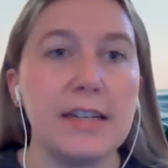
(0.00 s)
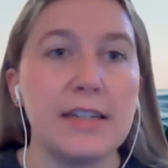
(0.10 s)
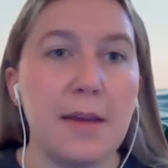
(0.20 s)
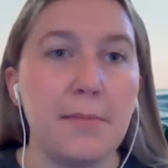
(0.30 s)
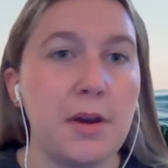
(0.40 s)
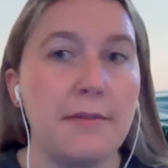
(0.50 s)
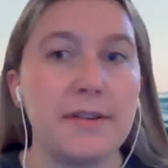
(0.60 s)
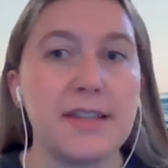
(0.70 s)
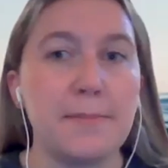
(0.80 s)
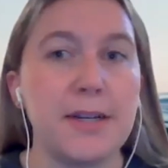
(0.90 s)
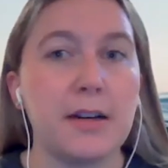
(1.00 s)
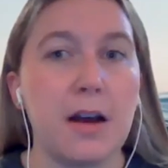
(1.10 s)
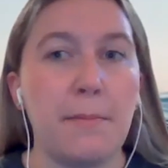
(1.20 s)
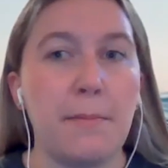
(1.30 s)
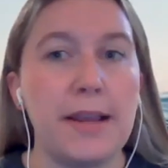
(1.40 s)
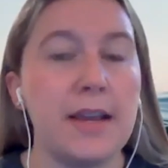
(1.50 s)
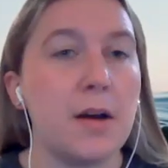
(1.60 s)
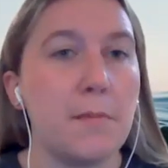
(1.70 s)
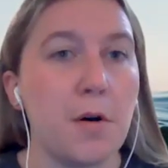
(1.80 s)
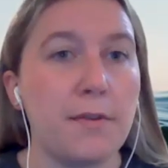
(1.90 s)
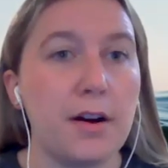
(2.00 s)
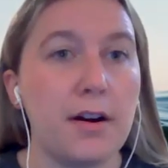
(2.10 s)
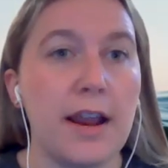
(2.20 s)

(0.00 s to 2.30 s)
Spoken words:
time you have a septic company come over,